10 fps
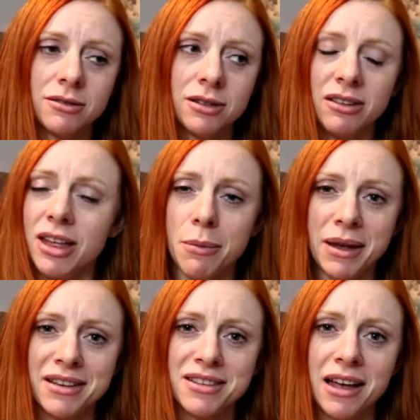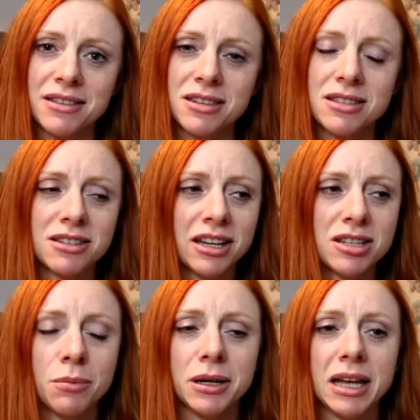if that makes sense. It's like
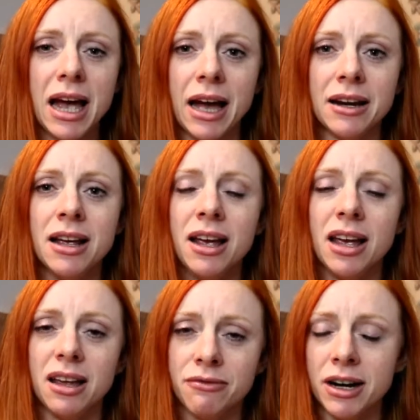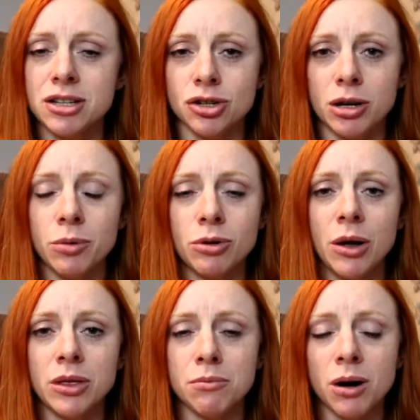somebody had a vice grip
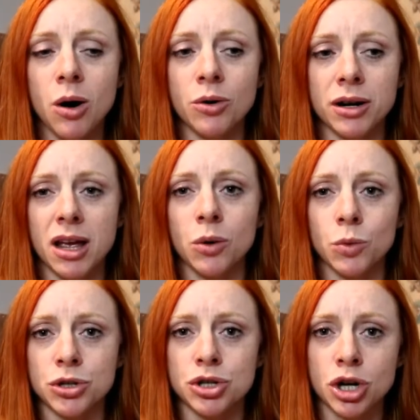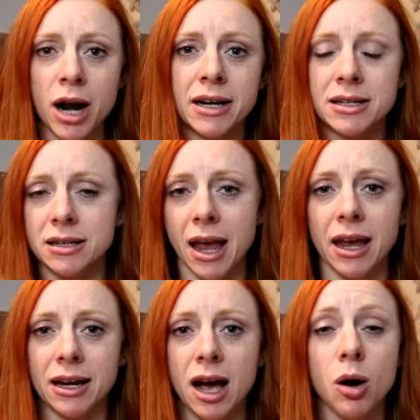around the bone and was trying to
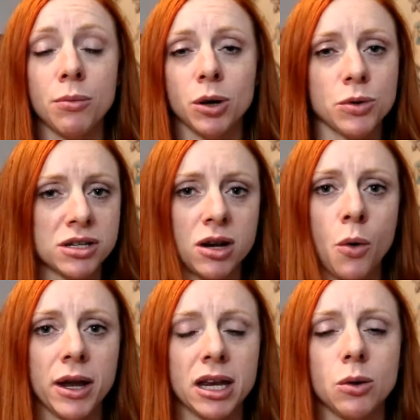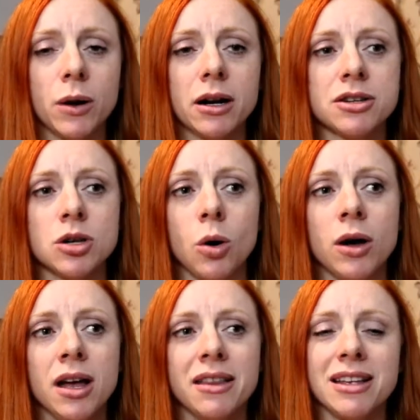yank it out, but it wasn't going anywhere. So
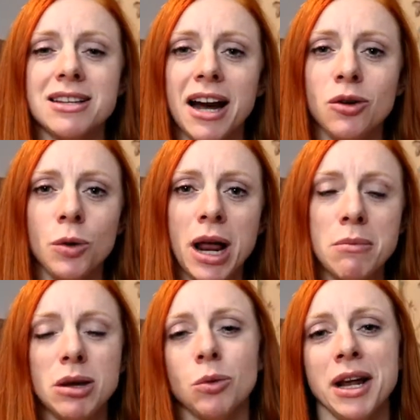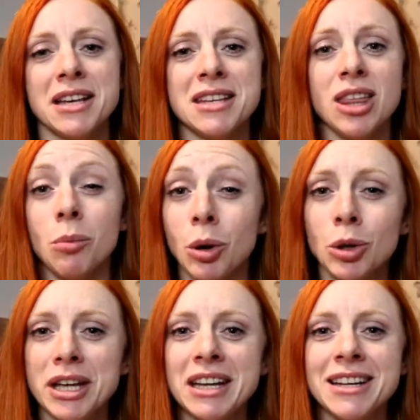that's kind of what I mean when I say the
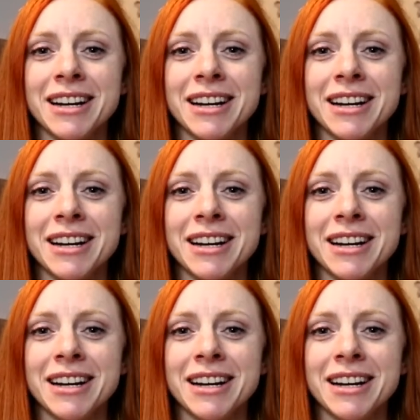pulling